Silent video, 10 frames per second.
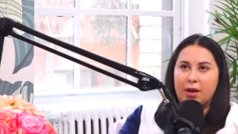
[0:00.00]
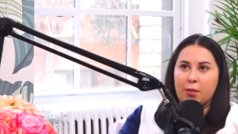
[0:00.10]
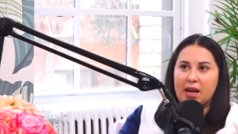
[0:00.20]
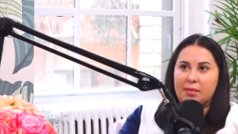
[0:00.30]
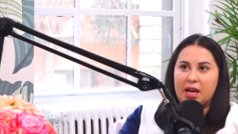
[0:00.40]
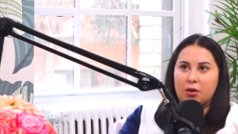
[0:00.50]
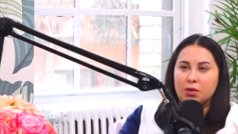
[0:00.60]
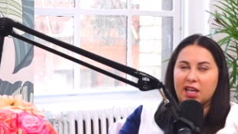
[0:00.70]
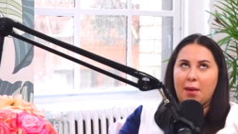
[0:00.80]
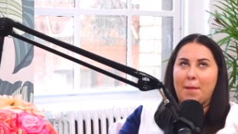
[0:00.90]
Arabia who's
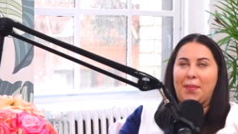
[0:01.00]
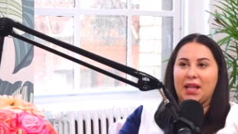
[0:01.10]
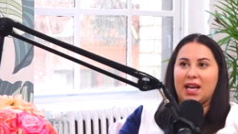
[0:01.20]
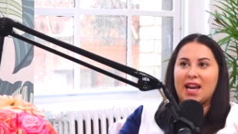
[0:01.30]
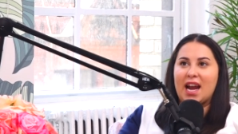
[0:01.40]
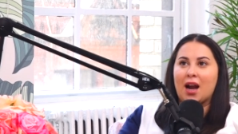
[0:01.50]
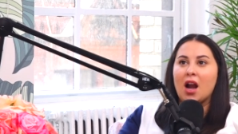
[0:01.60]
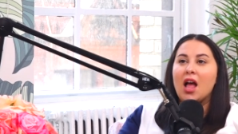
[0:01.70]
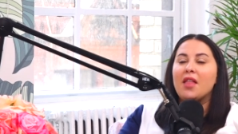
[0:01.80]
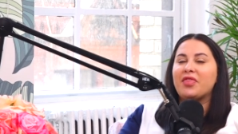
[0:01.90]
like a
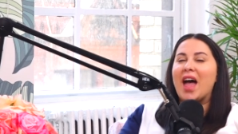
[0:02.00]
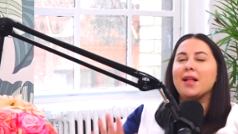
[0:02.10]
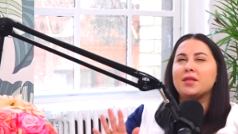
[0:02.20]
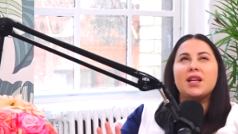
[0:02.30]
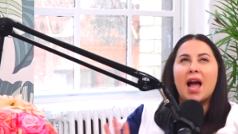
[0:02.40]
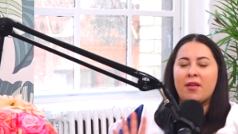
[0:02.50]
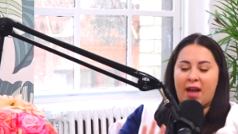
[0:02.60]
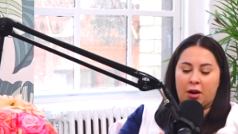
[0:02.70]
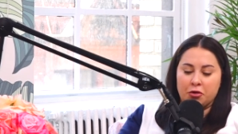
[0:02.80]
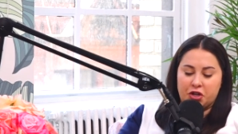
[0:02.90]
billionaire? That's the kind of
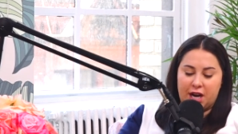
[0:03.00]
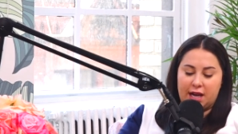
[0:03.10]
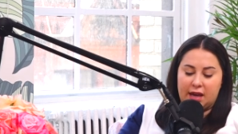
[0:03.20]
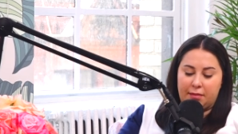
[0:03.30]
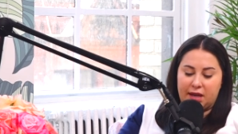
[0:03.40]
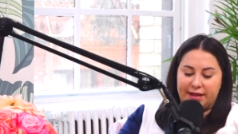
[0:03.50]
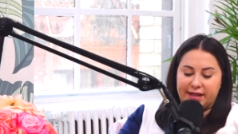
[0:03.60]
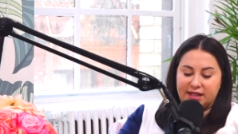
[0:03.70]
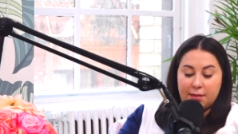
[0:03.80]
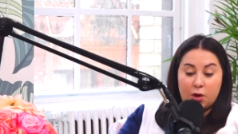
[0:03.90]
energy Kim needs.
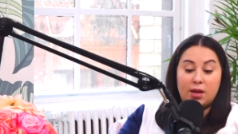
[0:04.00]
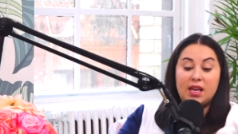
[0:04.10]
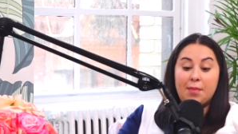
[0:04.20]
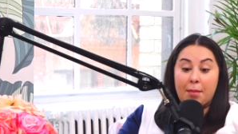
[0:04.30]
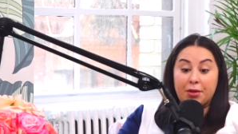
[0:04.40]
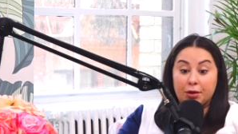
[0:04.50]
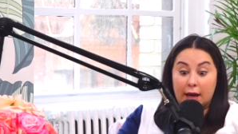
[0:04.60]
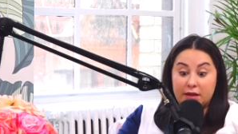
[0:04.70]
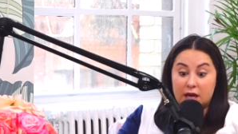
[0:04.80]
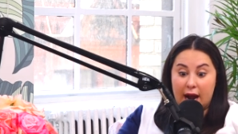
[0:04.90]
Like, someone who can keep up with her
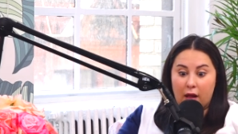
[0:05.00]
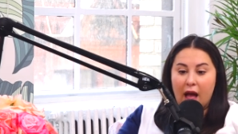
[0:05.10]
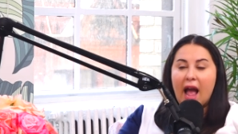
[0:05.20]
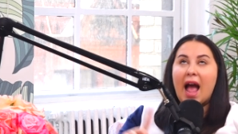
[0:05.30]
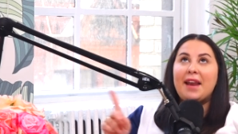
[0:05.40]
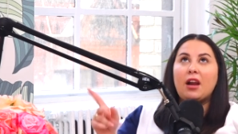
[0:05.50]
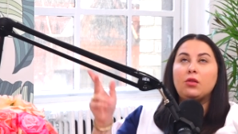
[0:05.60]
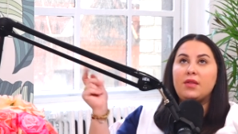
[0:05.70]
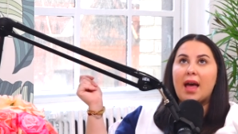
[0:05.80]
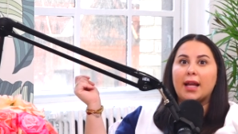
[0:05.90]
lifestyle. And not
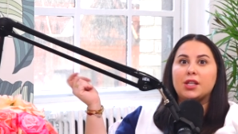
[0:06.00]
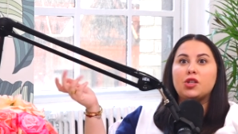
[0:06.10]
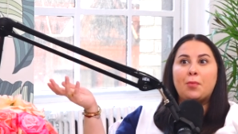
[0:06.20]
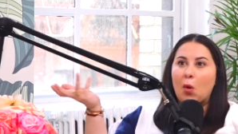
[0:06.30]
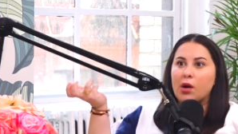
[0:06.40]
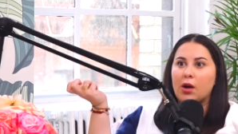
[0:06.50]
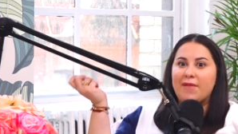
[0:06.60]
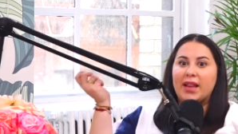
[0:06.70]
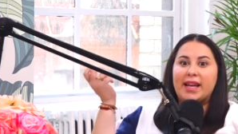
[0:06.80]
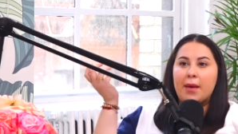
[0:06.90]
only that, like, support her. I
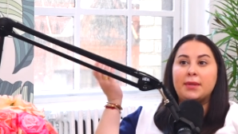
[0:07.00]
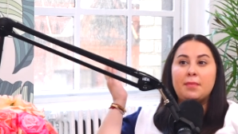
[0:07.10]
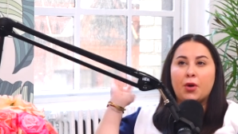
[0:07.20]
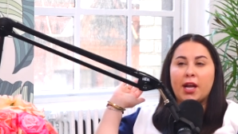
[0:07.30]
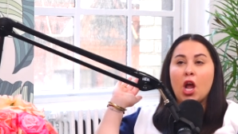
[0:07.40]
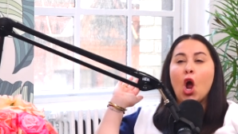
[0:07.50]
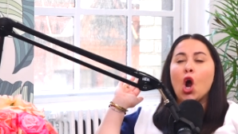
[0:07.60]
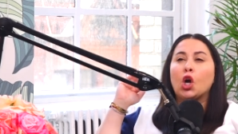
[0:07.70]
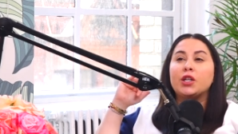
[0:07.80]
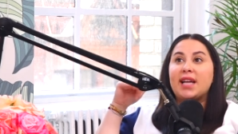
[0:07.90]
feel like Kim has been putting
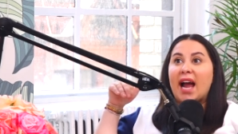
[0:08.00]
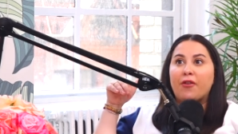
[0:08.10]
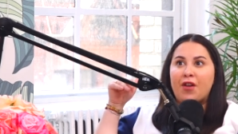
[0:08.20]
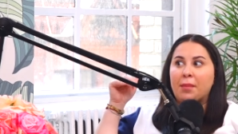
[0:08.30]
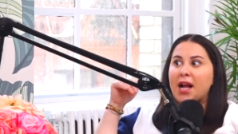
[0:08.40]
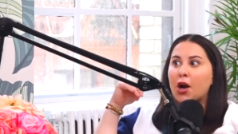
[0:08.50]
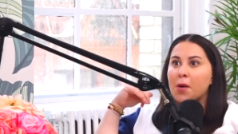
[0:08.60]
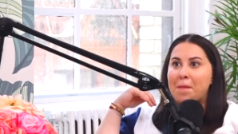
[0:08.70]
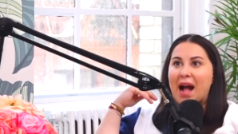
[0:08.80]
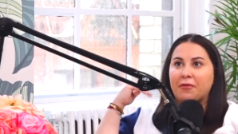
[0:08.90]
her entire family on her
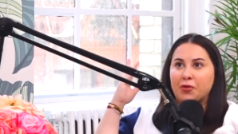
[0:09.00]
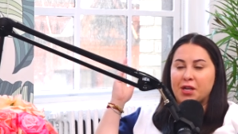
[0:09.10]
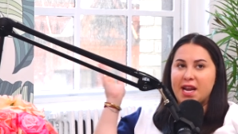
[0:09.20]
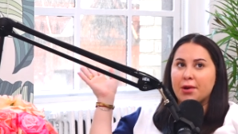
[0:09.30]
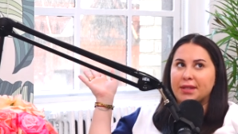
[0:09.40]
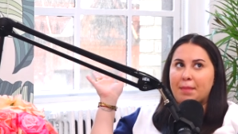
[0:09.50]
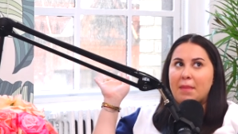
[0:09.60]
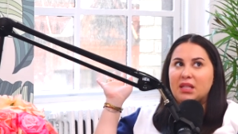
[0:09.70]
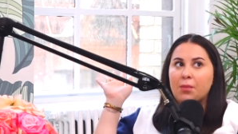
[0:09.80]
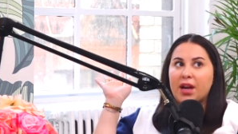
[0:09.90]
back for years. Like,
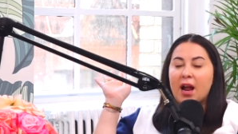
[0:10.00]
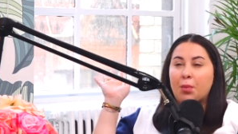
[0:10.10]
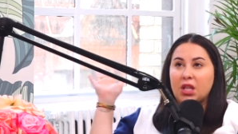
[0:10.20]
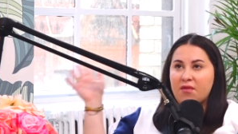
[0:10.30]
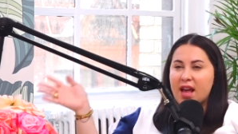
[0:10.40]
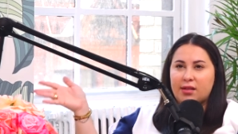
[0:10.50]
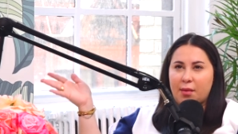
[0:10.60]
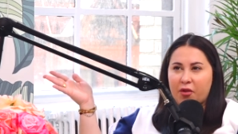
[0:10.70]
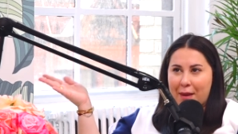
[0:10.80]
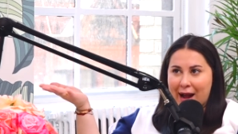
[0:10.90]
maybe someone can help alleviate some
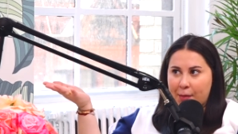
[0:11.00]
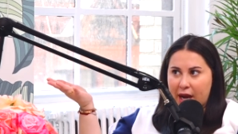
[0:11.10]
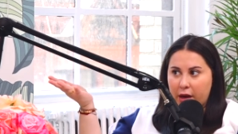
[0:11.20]
of her back pain.